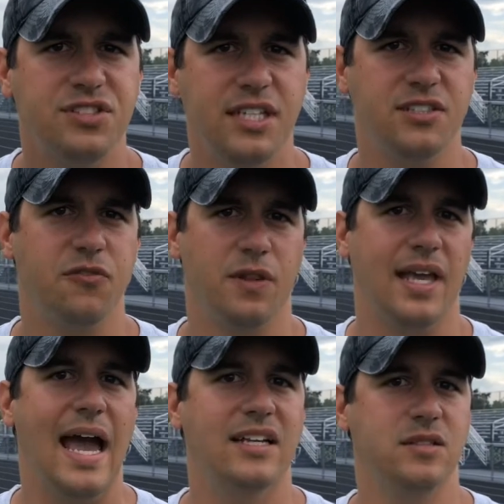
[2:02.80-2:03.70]
season for the
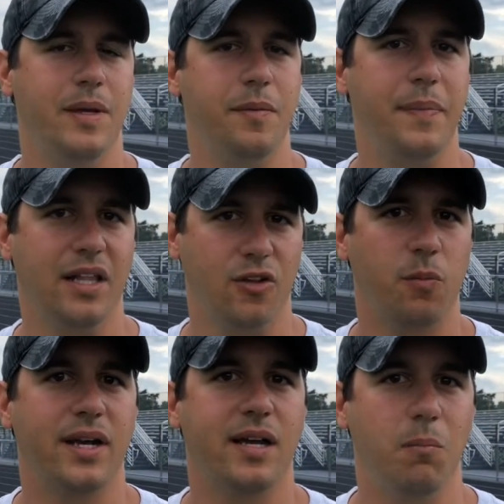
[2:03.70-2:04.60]
guys to maybe be a
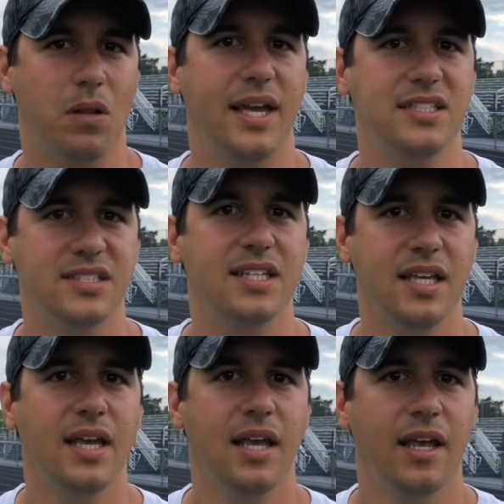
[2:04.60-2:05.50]
little bit
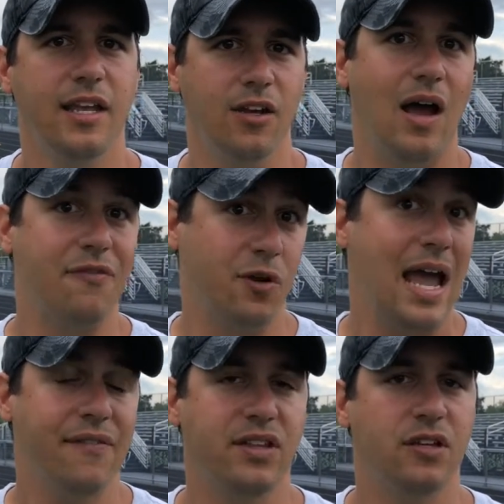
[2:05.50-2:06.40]
complacent, after
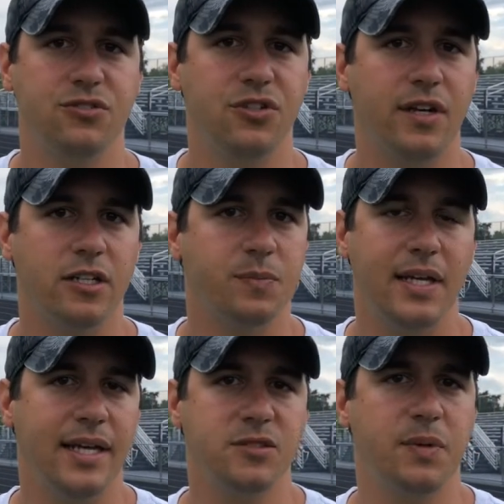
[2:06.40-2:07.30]
having those 2 years.
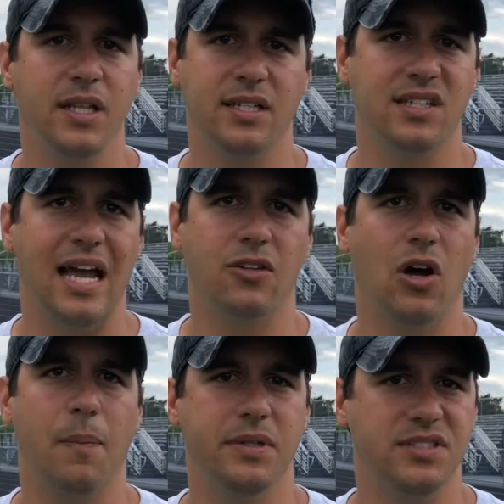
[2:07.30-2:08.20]
But it's been the exact
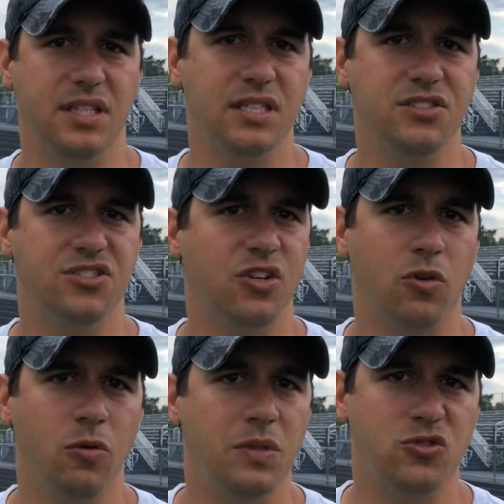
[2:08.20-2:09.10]
opposite. This is a
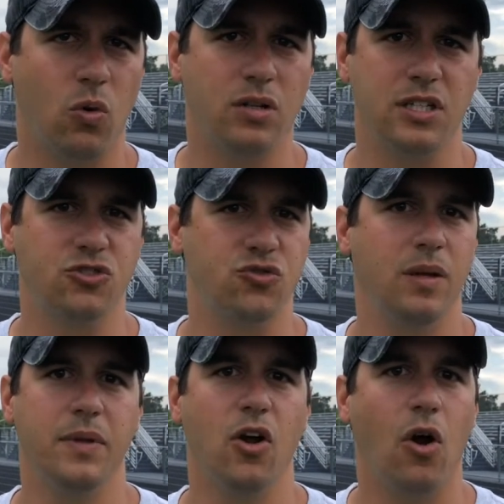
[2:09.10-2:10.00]
group that's worked
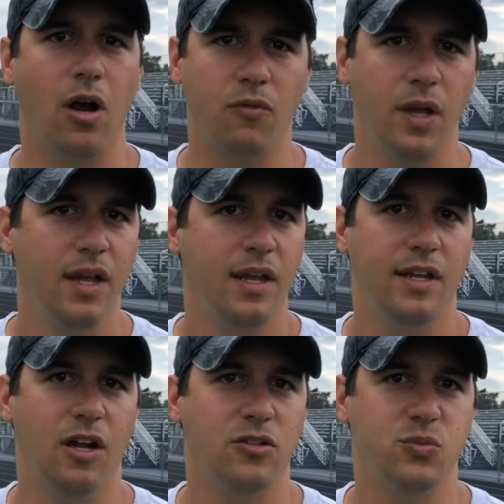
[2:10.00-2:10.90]
extremely hard,
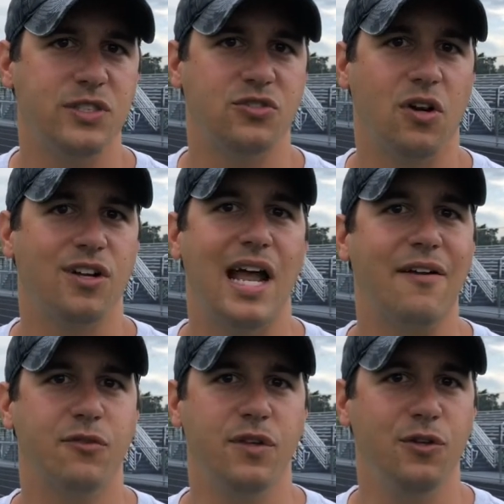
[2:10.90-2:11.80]
as we started
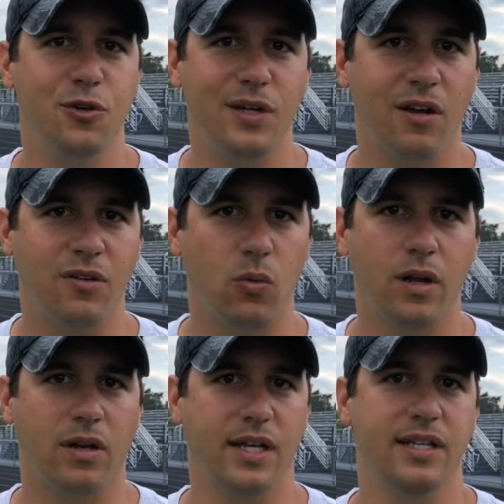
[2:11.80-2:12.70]
after the new year and the
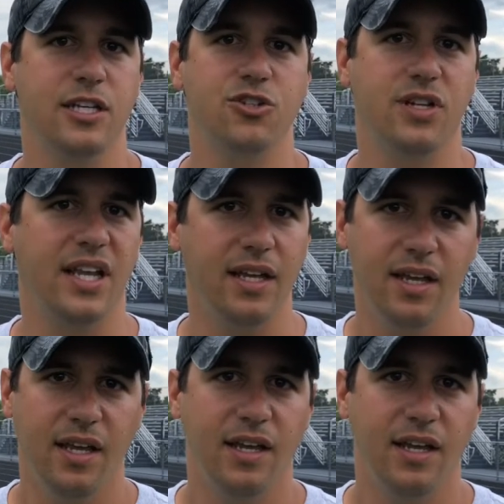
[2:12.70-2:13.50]
winter conditioning,